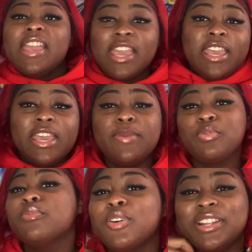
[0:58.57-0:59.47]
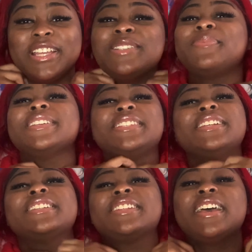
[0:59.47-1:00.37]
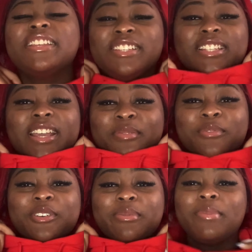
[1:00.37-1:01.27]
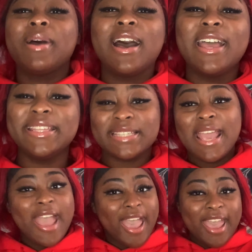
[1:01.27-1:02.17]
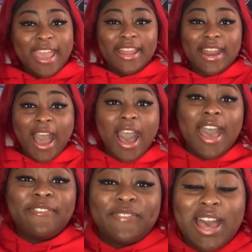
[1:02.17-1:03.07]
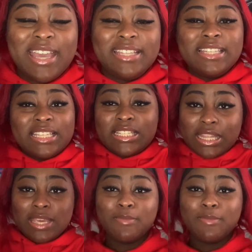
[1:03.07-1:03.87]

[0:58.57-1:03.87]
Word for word: he promoted his business just like a I of mine. And I find this the